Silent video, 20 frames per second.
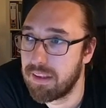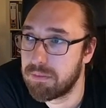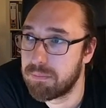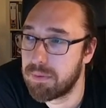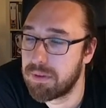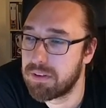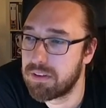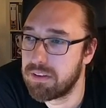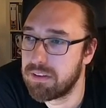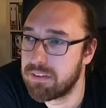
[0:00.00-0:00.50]

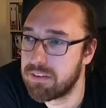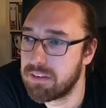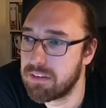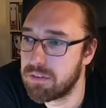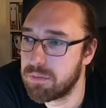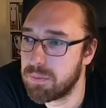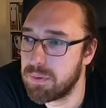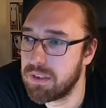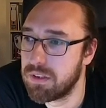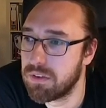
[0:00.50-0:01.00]
Especially
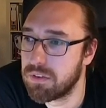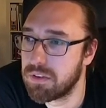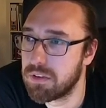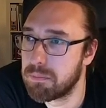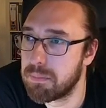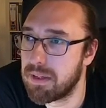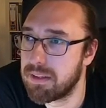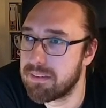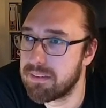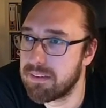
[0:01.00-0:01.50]
since Windows
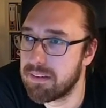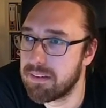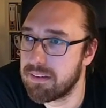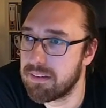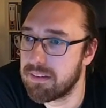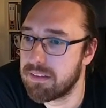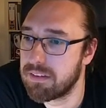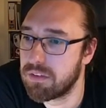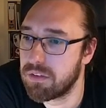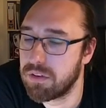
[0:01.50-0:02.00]
is passing,
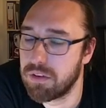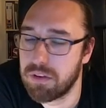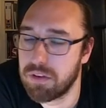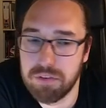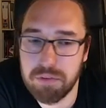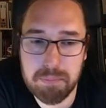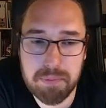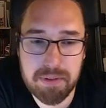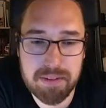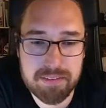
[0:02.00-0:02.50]
this should
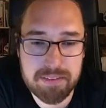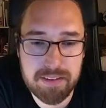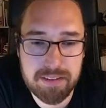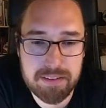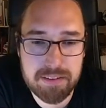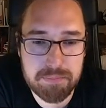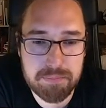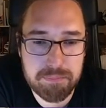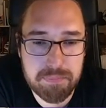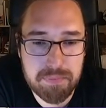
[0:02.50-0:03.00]
also pass
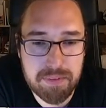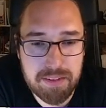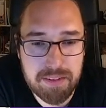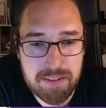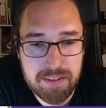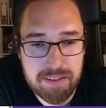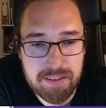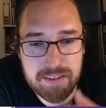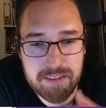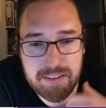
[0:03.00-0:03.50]
later.
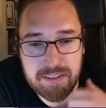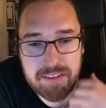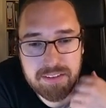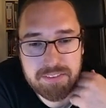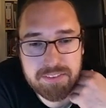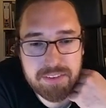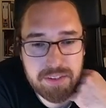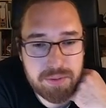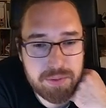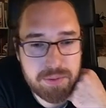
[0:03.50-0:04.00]

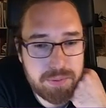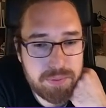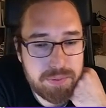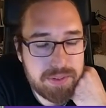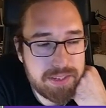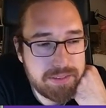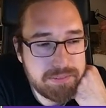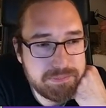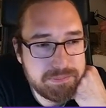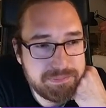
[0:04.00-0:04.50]

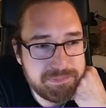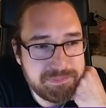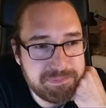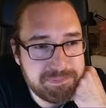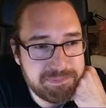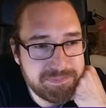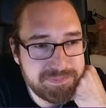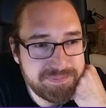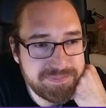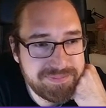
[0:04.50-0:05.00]
So
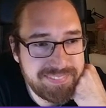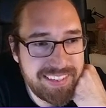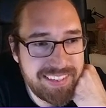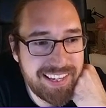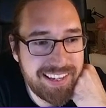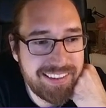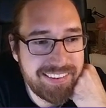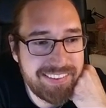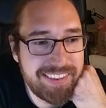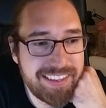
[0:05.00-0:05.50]

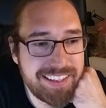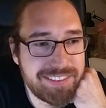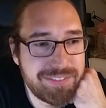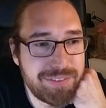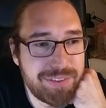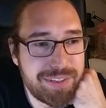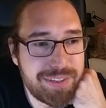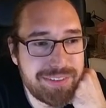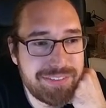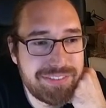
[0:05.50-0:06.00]
yeah,
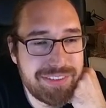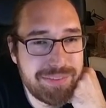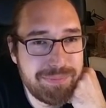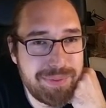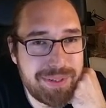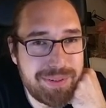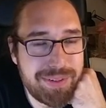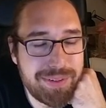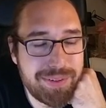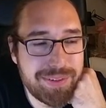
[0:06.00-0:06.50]
thanks for
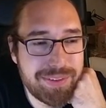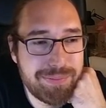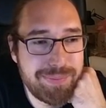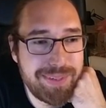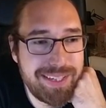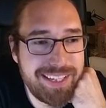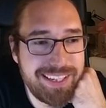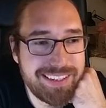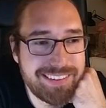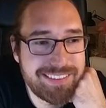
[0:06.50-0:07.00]
bearing with
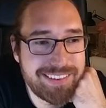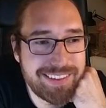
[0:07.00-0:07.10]
me.